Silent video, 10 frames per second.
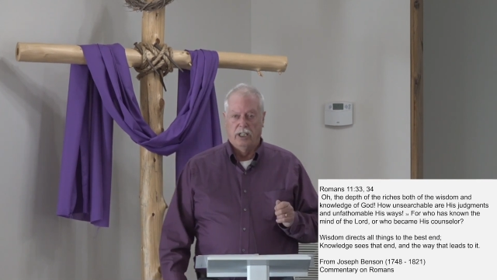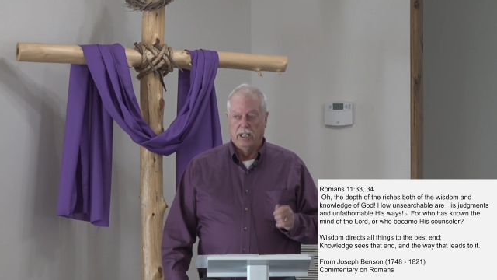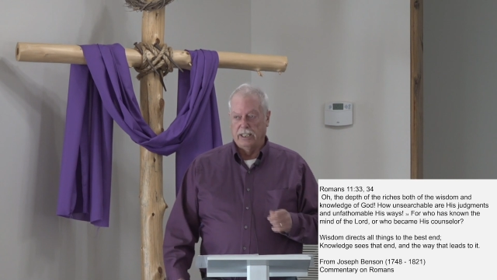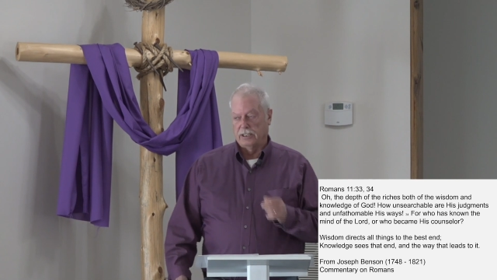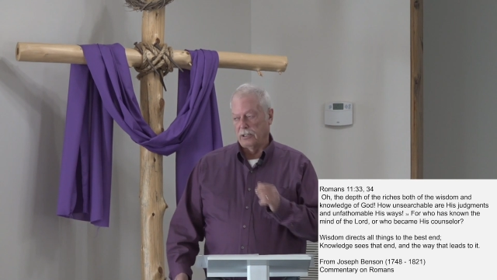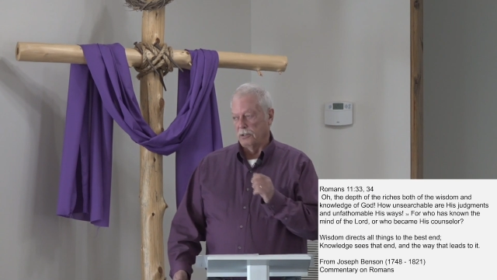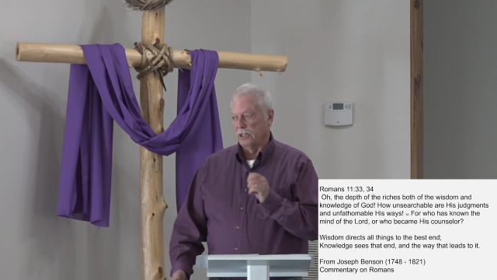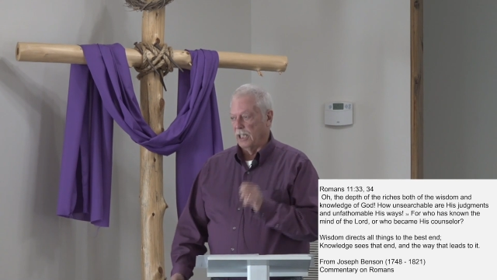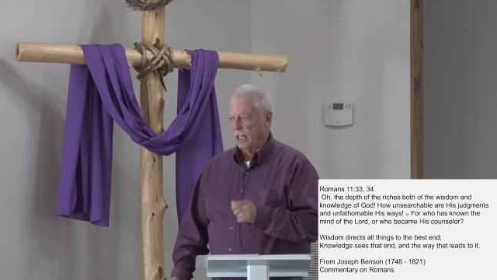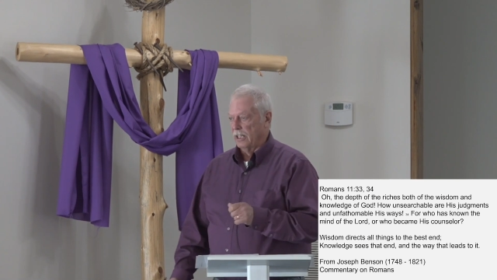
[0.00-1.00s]
and so
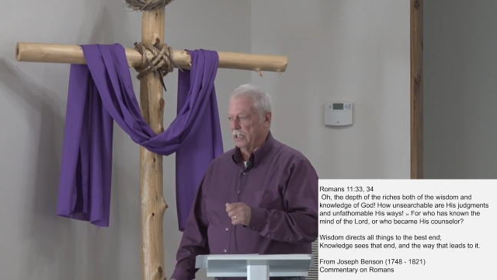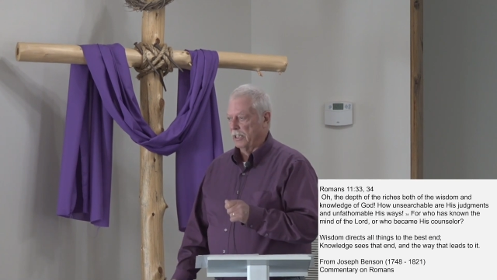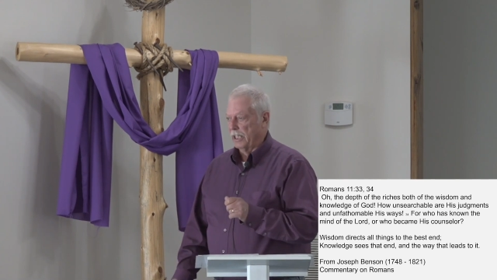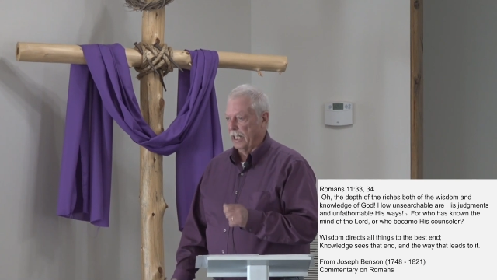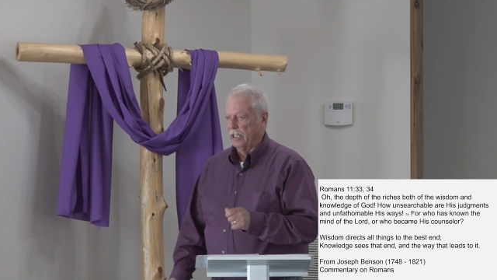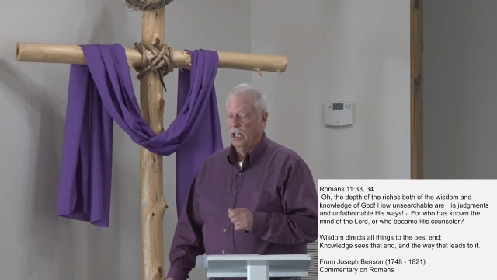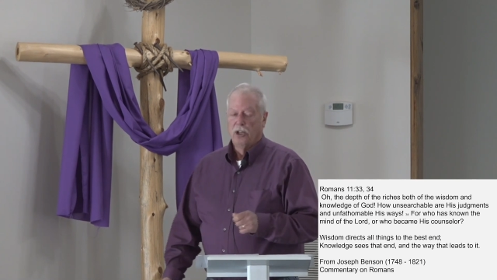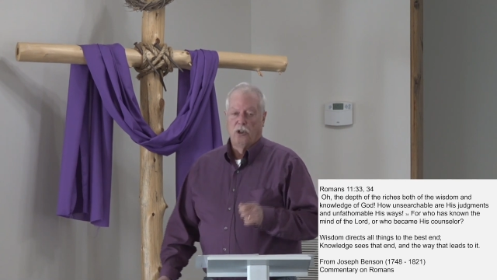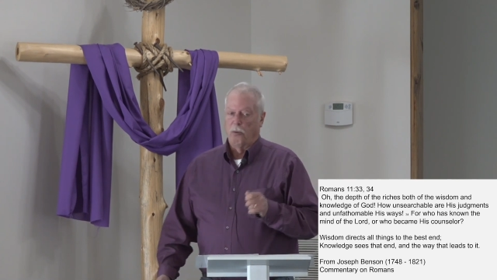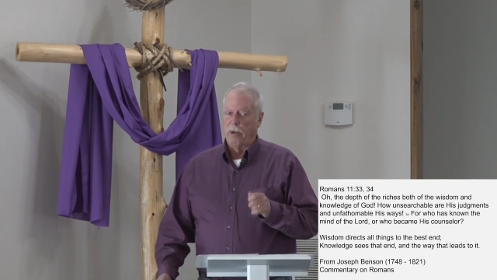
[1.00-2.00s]
solid that
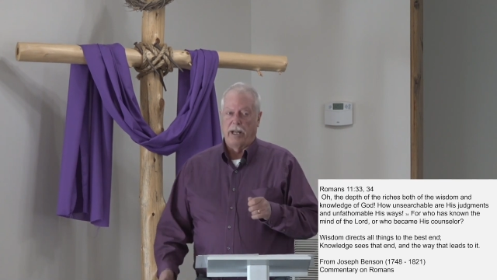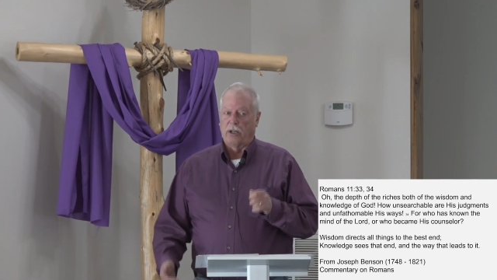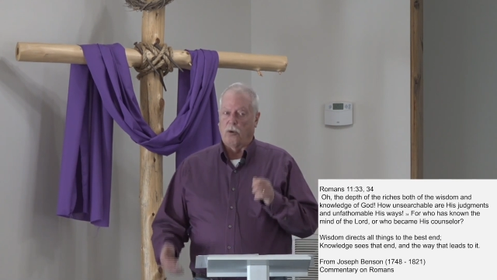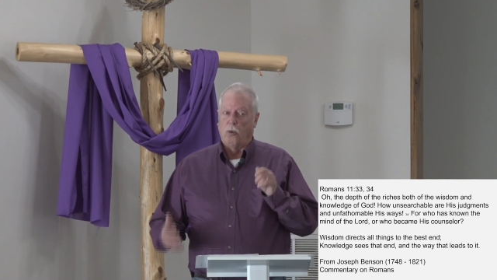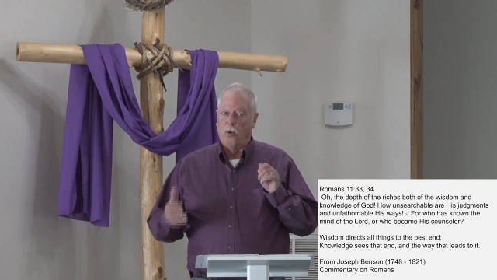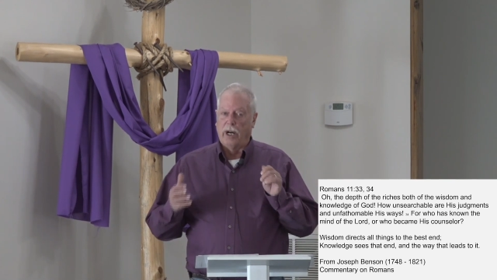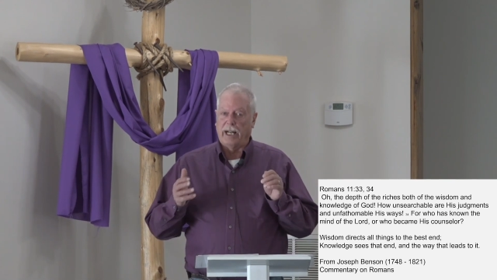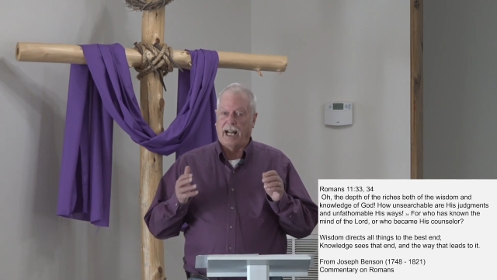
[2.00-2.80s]
no matter what